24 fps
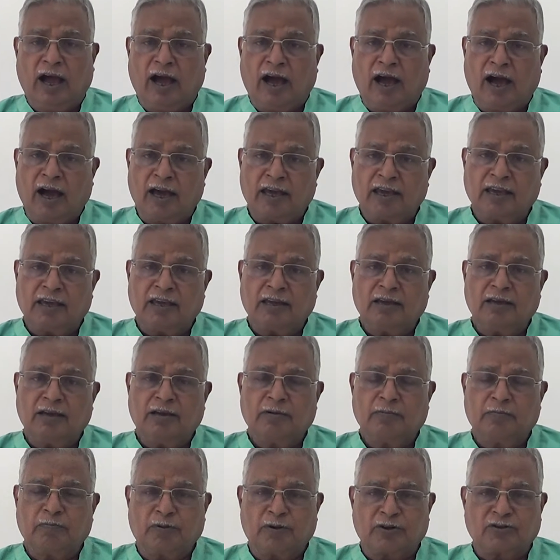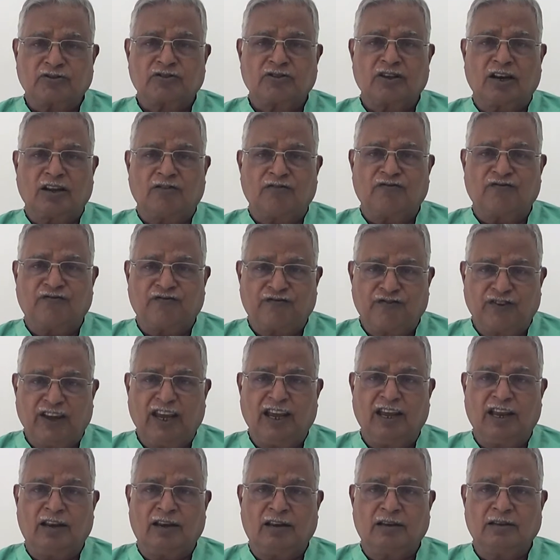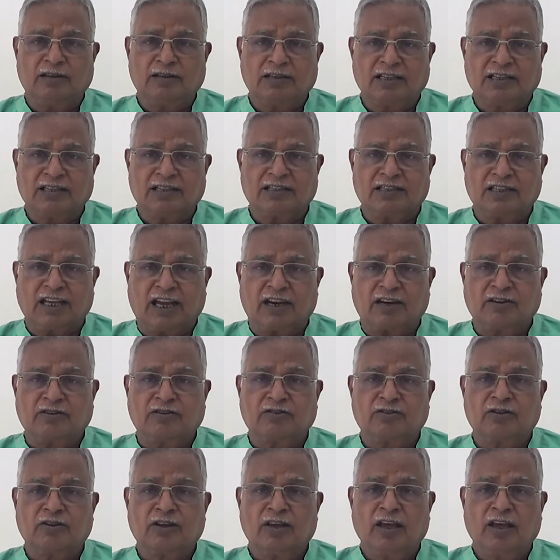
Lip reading: I personally feel that